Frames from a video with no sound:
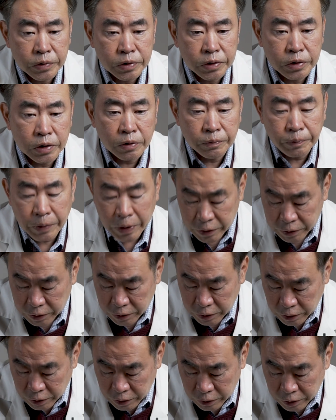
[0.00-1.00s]
So
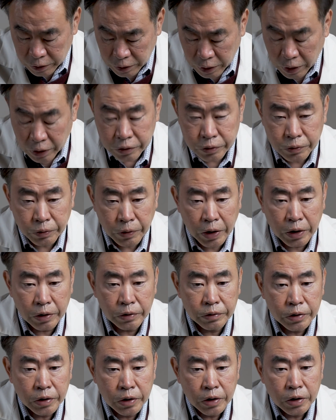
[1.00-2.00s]
basically in our
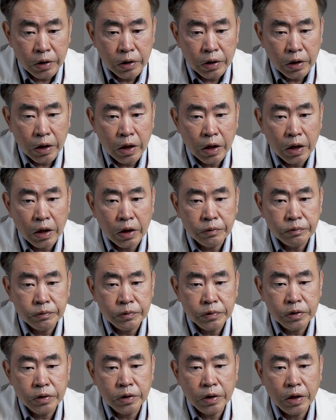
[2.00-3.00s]
trial
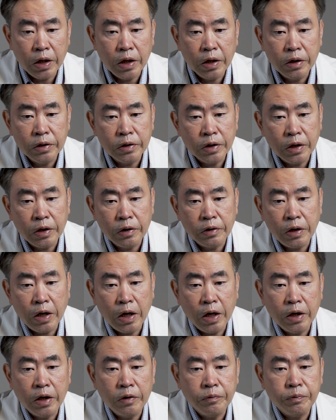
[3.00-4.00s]
today that
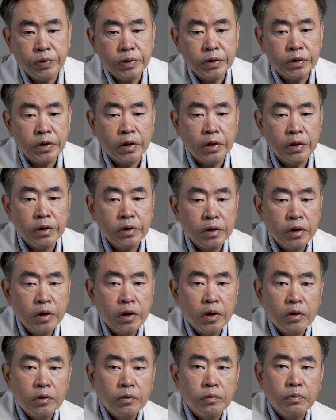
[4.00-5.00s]
I have presented,
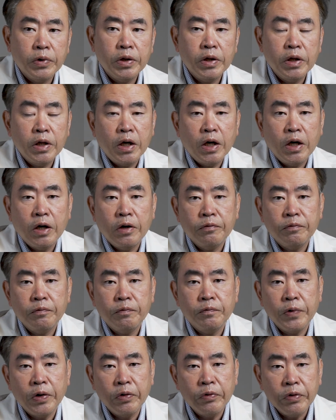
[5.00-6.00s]
we have
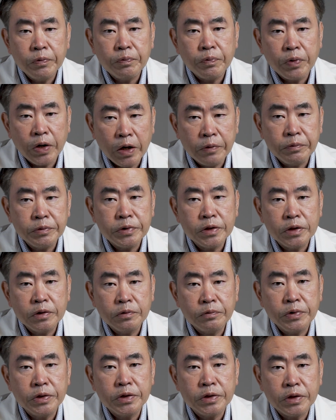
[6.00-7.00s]
very
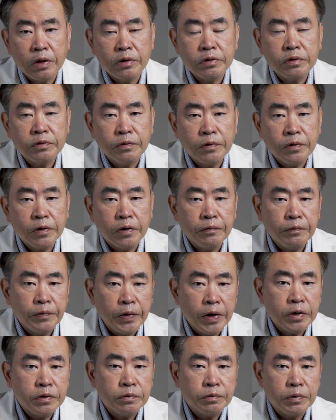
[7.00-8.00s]
promising results for our
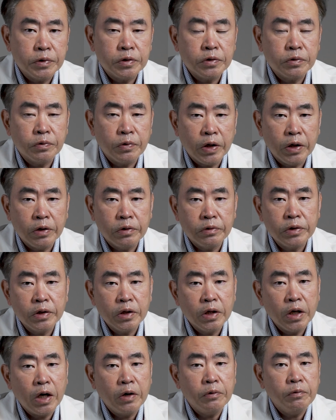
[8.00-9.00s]
phase 1 trial.
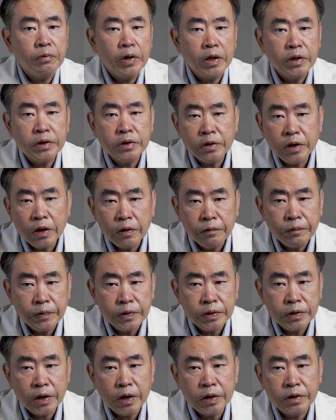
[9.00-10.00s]
I want to
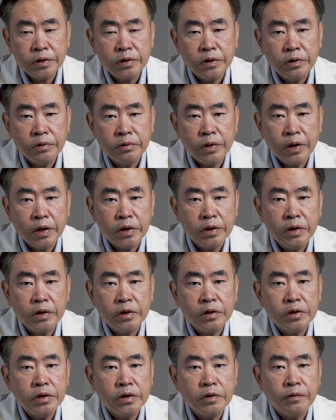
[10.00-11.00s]
emphasize to you that
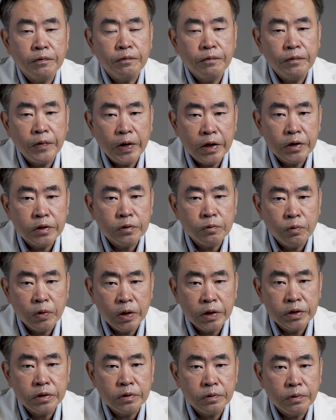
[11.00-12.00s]
this is a phase
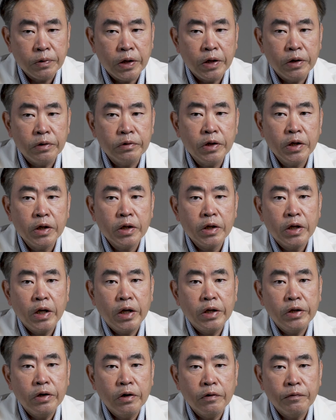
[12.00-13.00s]
1 trial,
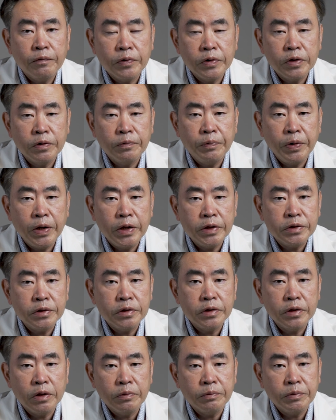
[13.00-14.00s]
and therefore the
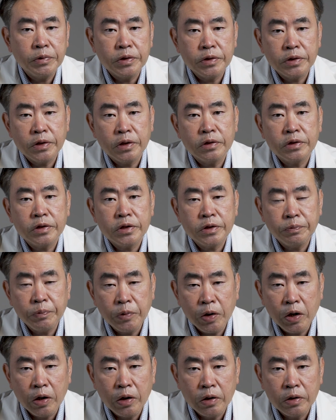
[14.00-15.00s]
patient numbers are
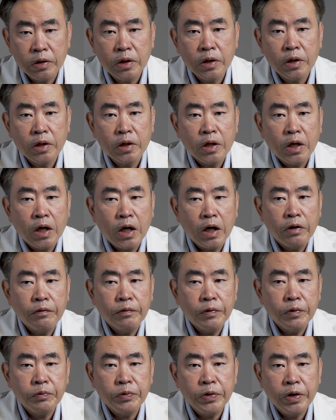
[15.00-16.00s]
small.
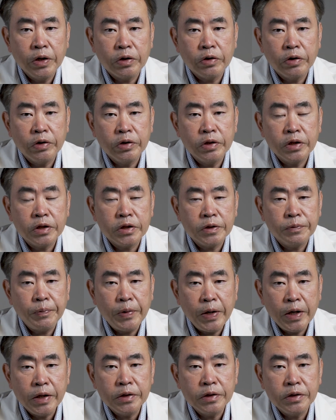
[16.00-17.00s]
However, we are going to
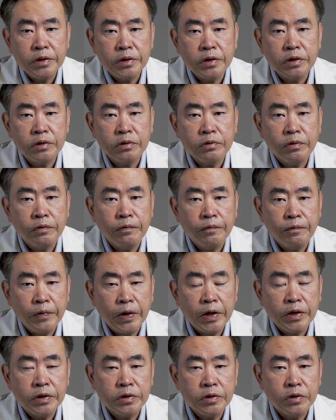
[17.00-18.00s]
expand this into a
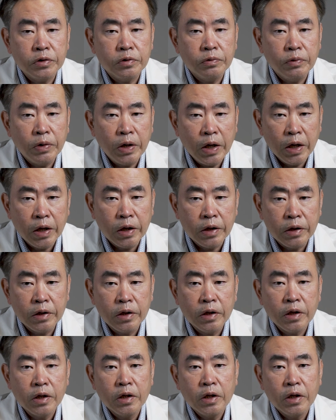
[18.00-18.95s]
phase 2A.